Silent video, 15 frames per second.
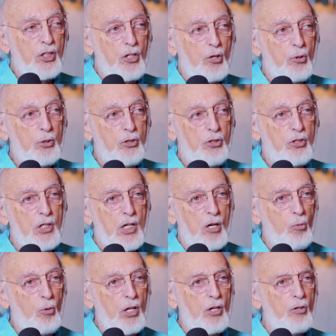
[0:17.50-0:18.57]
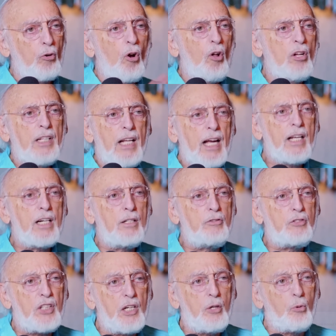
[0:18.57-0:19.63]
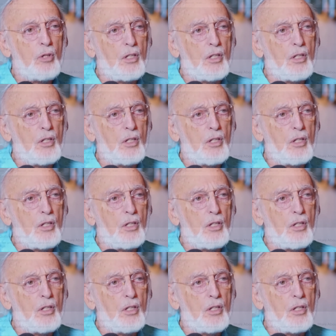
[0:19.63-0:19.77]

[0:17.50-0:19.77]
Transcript: preventing the core reasons why breakups